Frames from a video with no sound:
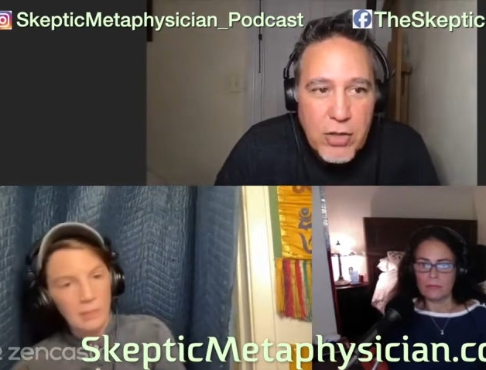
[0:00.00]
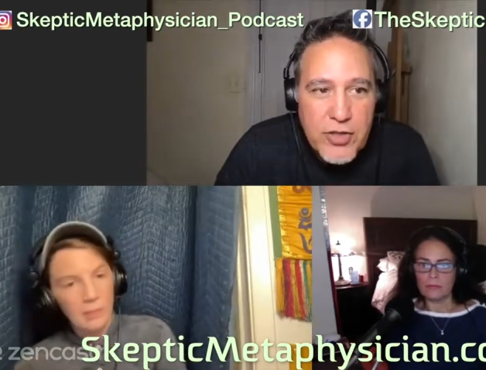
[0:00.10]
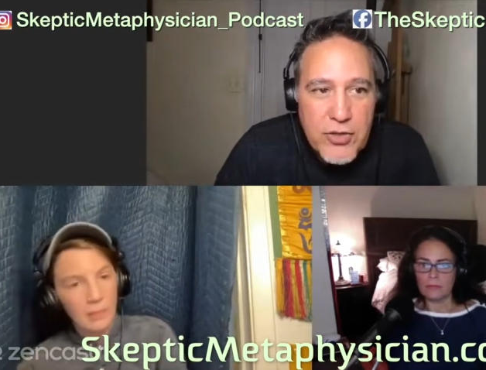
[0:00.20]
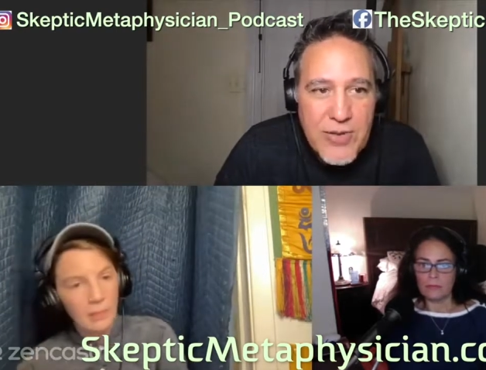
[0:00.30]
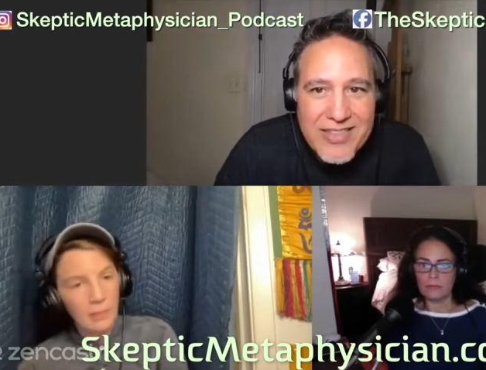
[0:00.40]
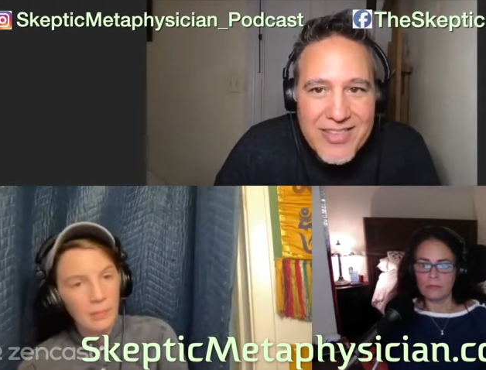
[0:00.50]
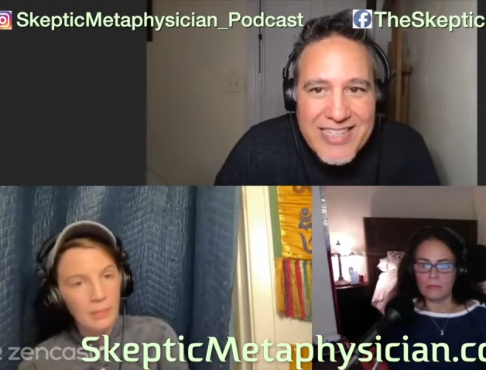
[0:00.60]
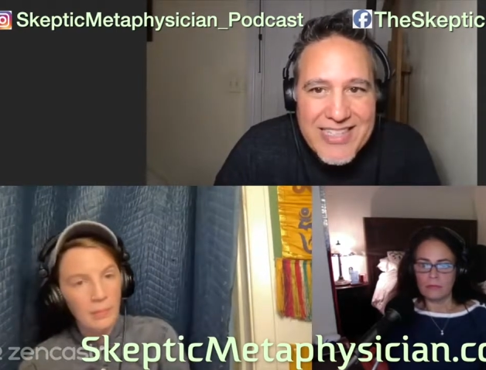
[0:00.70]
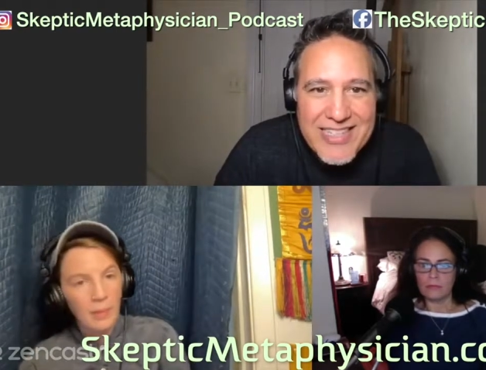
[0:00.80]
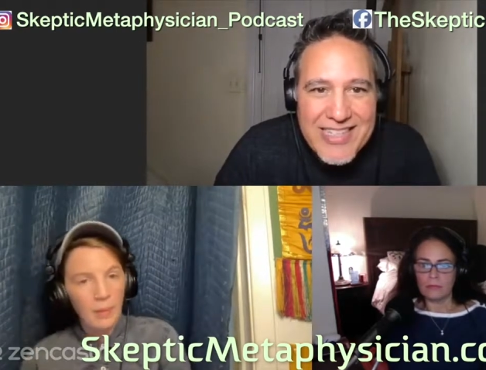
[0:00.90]
Speaker 1: all of our direct
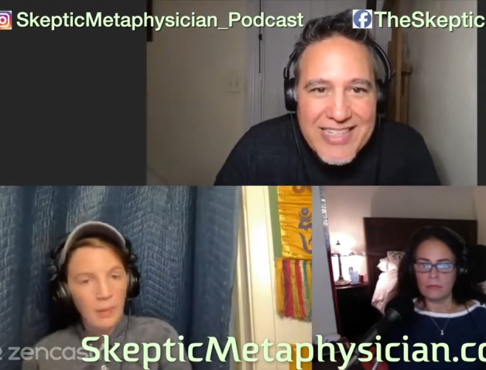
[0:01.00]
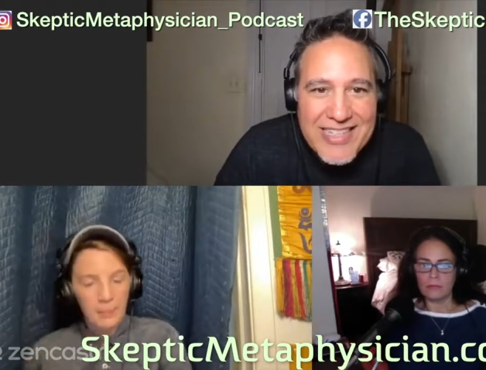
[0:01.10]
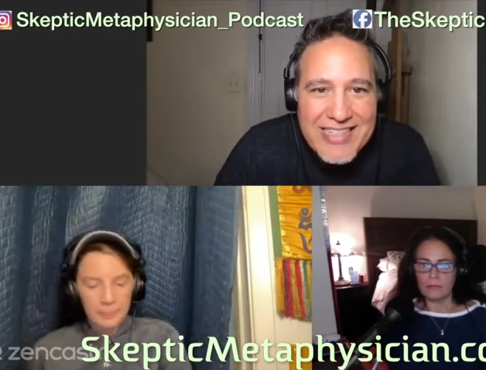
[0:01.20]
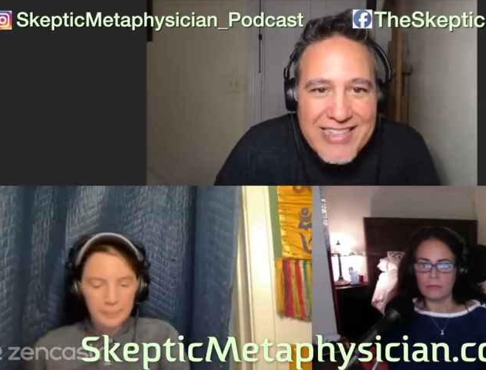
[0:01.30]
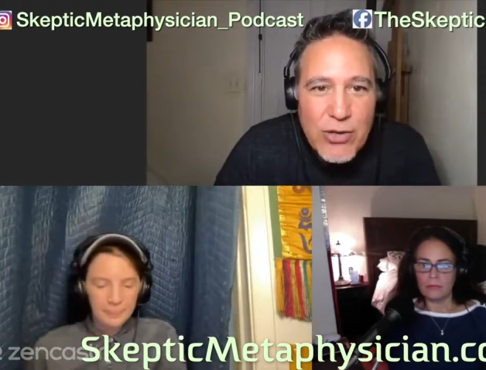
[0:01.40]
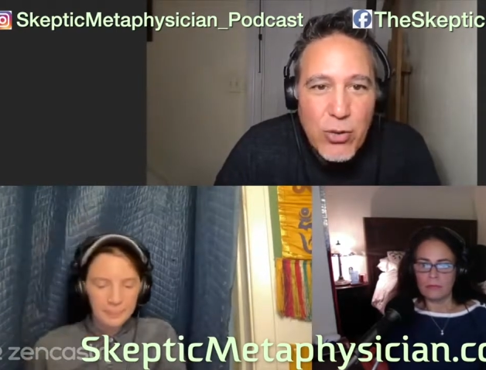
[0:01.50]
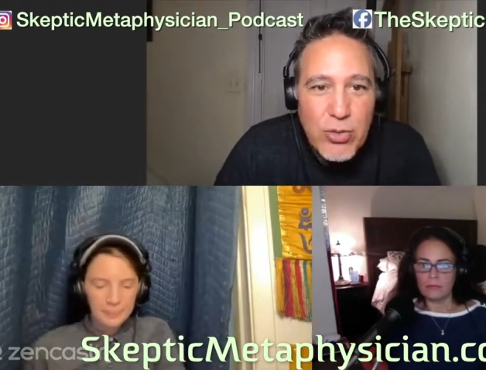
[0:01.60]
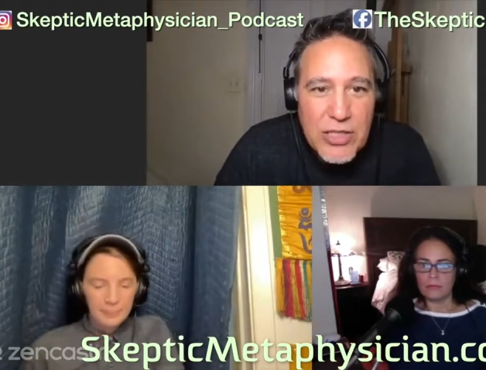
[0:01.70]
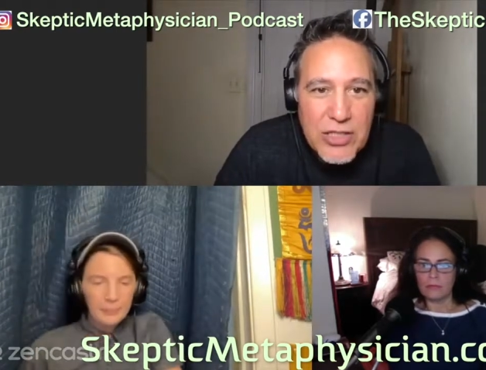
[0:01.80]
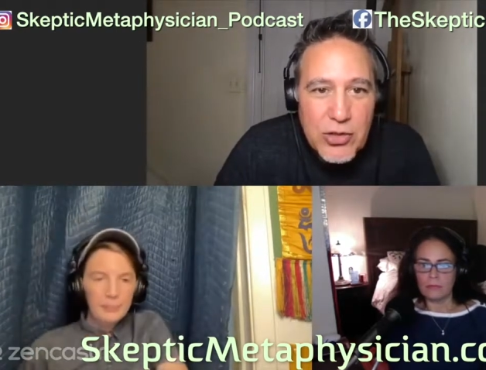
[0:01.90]
links, not
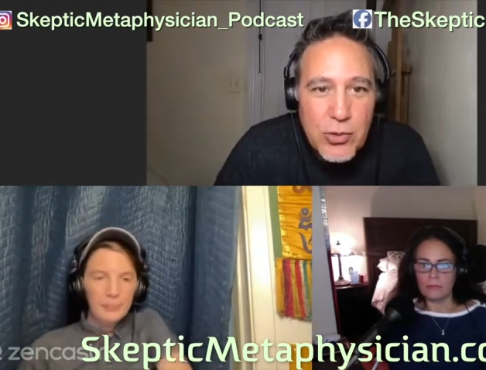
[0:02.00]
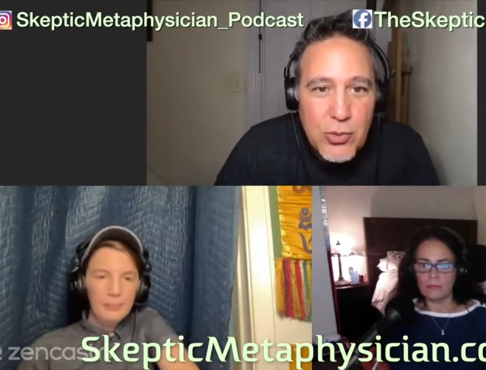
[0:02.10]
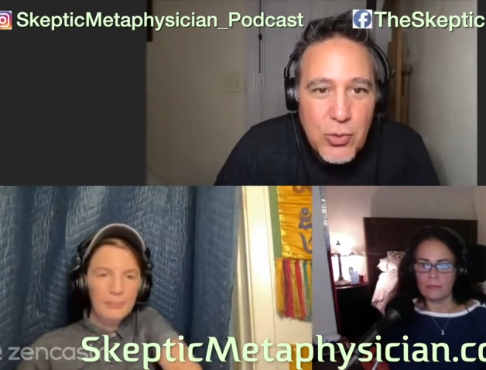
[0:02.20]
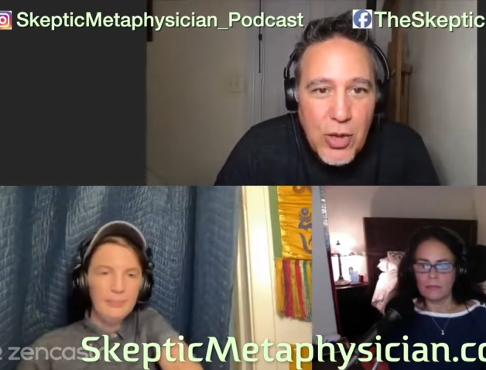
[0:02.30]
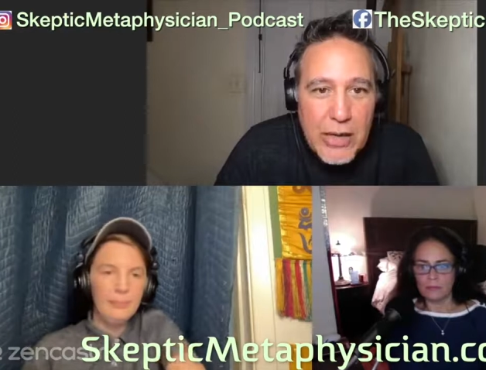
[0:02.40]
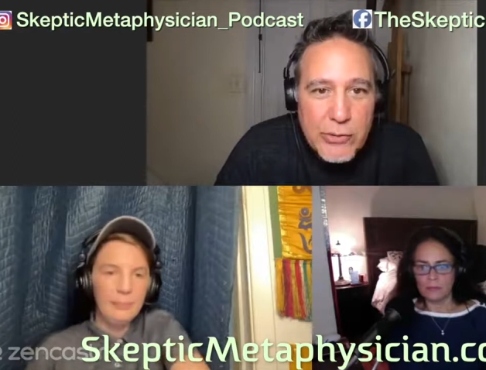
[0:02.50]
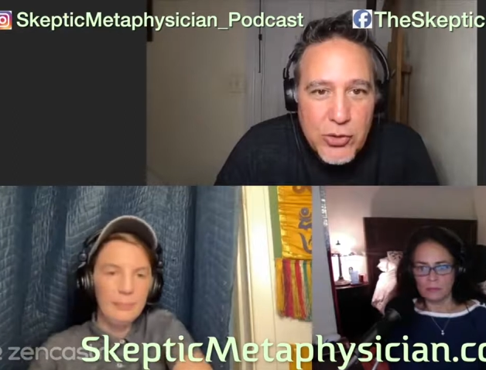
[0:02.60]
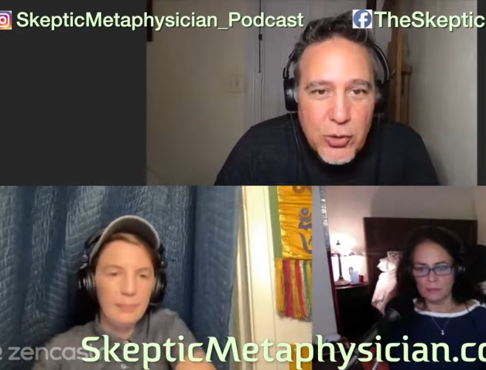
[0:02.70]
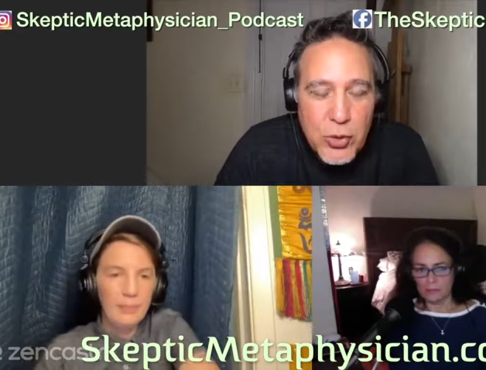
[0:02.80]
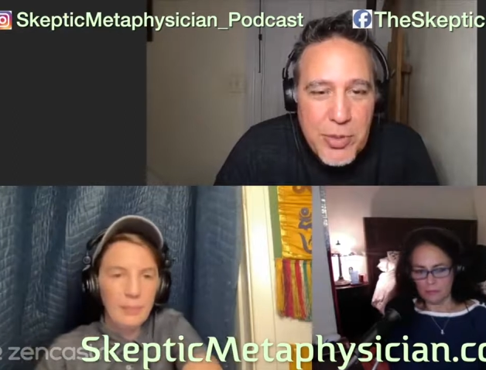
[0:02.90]
only to
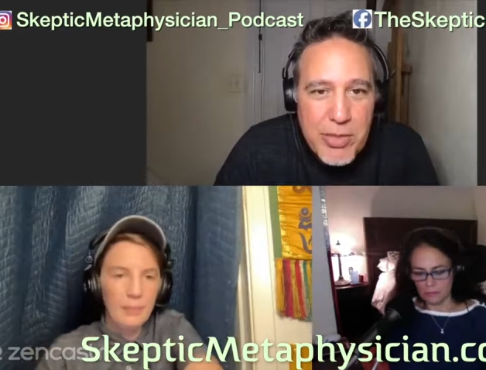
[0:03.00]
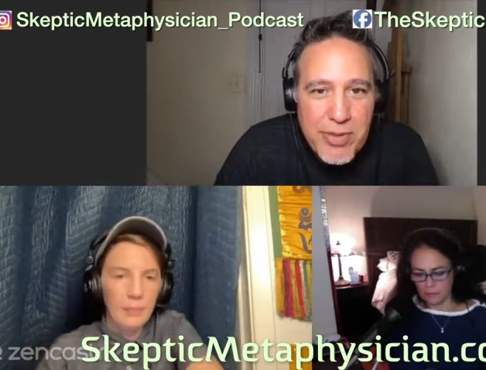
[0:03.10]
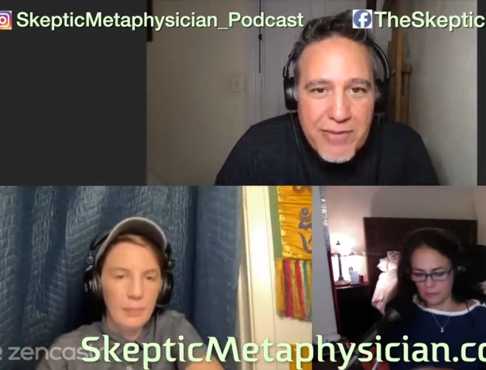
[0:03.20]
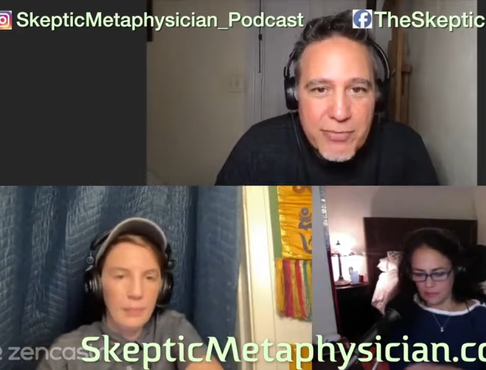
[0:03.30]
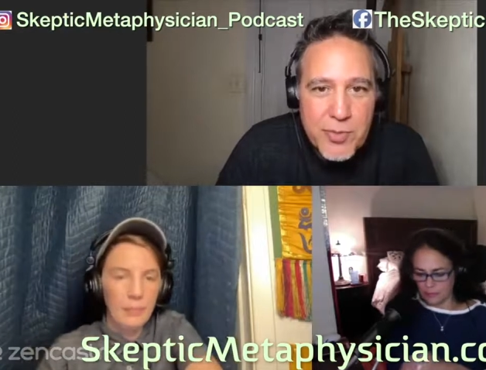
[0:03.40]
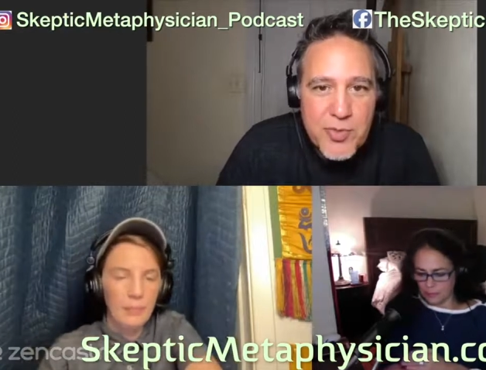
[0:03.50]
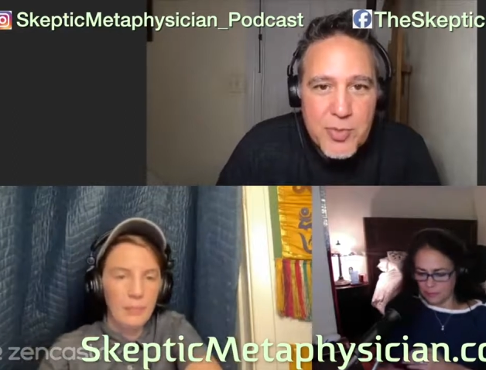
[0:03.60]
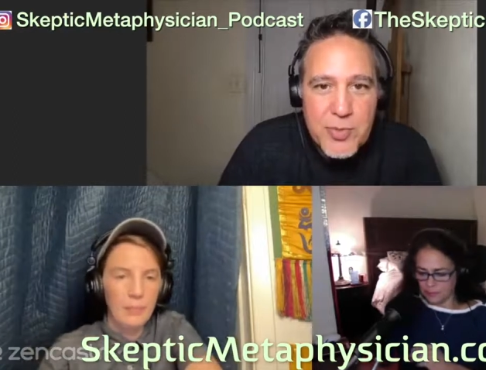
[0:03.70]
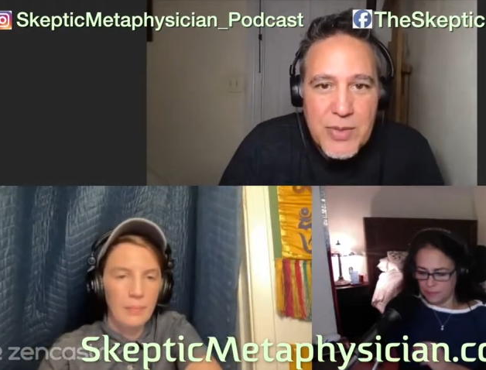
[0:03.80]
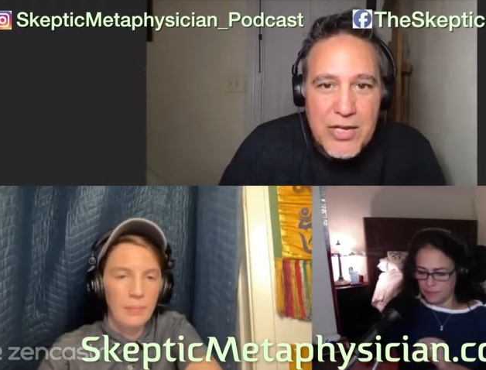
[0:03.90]
our social media
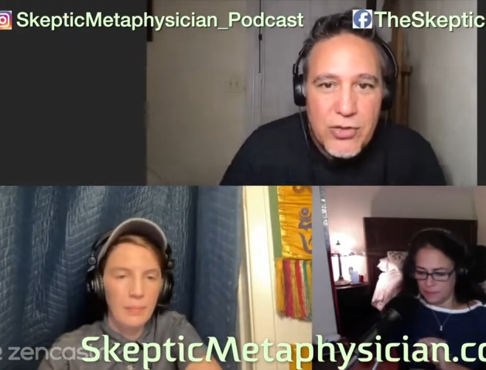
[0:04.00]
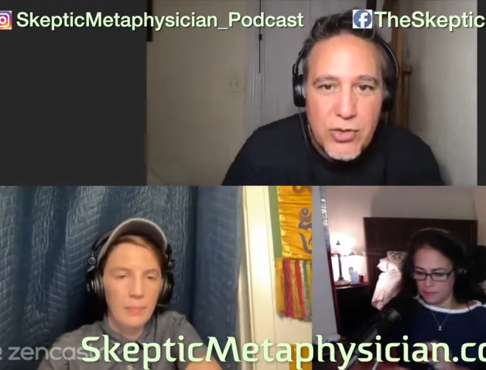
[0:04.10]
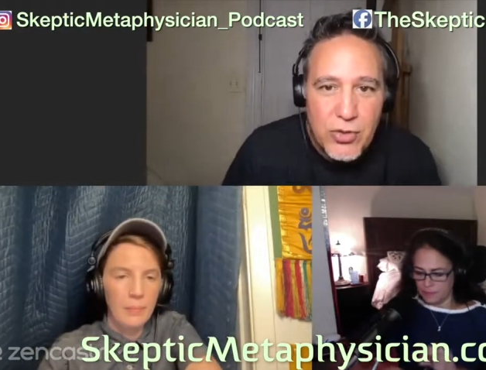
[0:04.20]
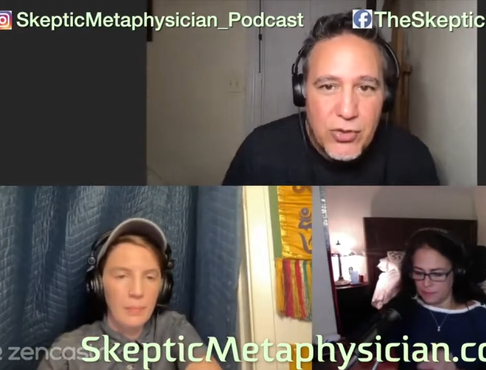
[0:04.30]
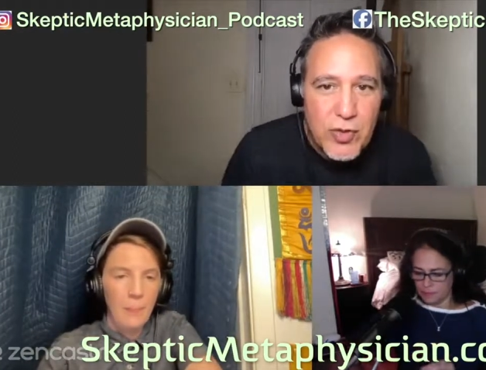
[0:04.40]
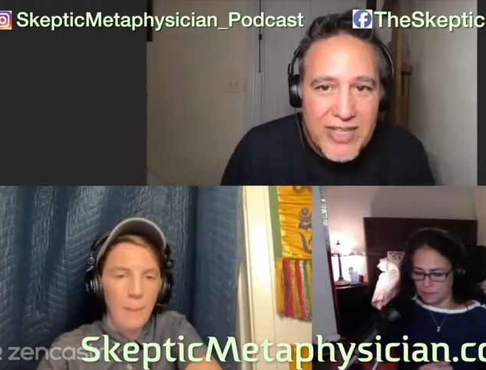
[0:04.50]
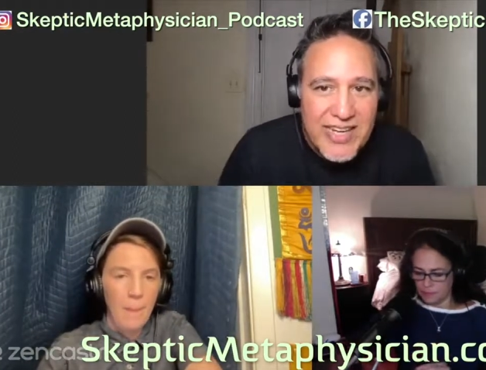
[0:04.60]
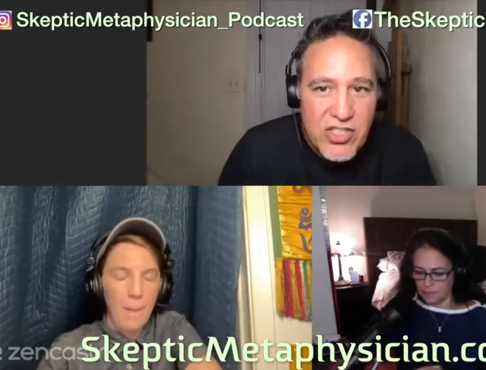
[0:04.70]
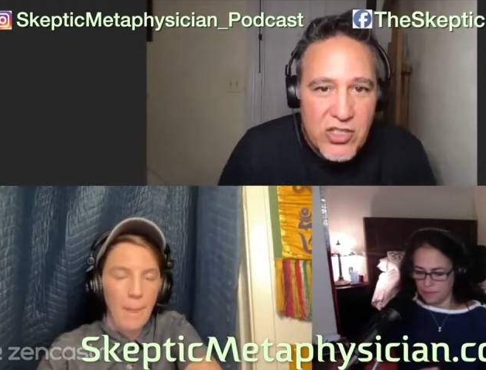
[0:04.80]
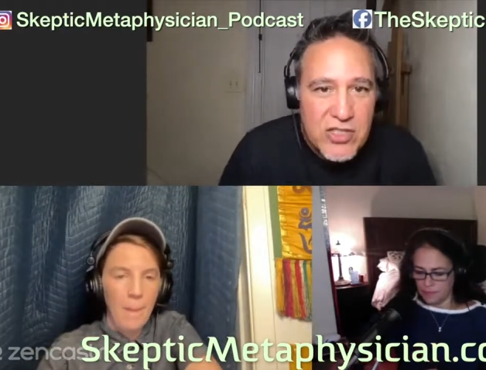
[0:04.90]
platforms and to those of our
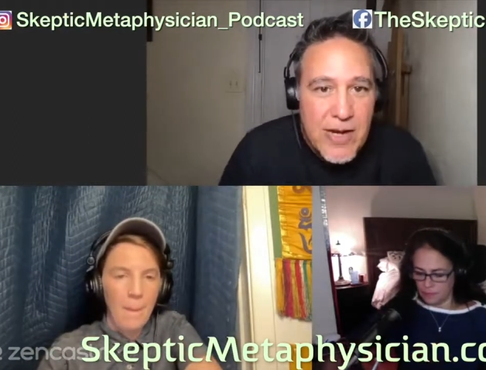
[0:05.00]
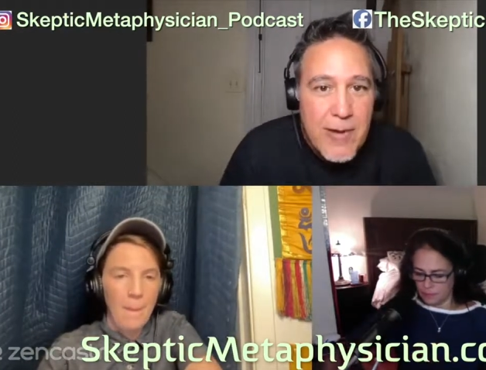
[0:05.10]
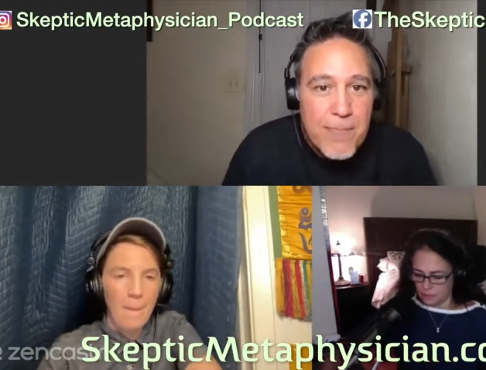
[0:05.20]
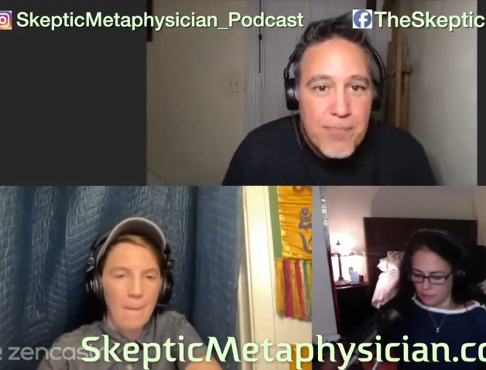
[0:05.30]
guests,